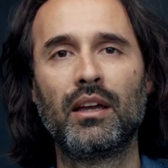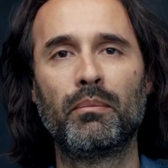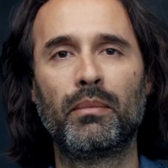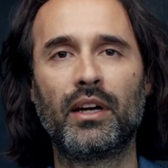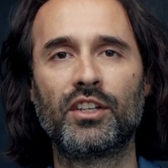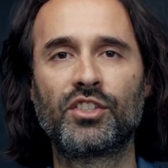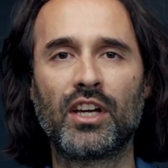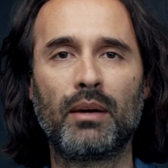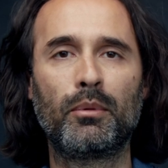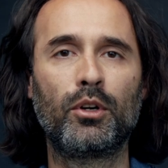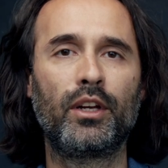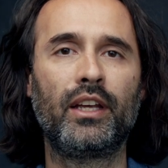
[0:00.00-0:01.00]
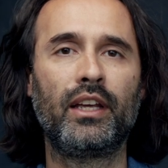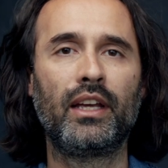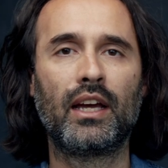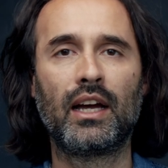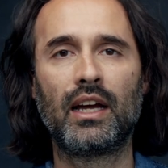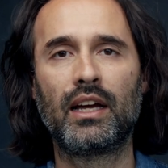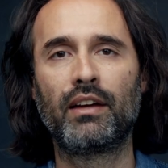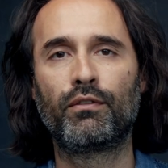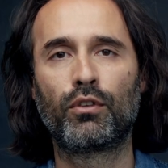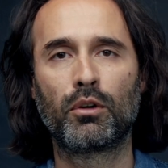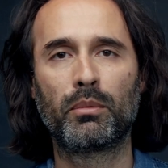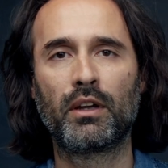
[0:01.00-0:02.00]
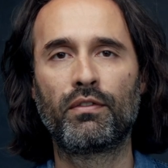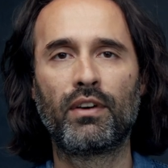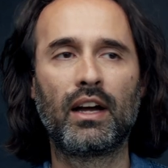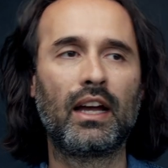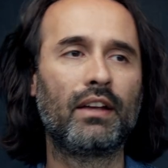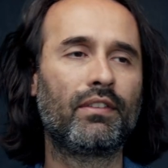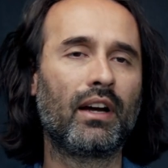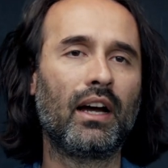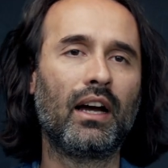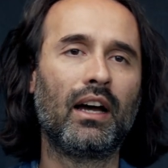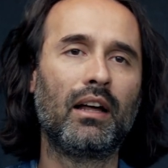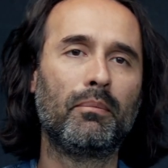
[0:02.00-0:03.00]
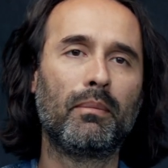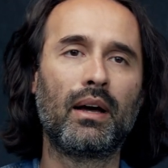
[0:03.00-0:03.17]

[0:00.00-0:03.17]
my Chamonix 4x5 um,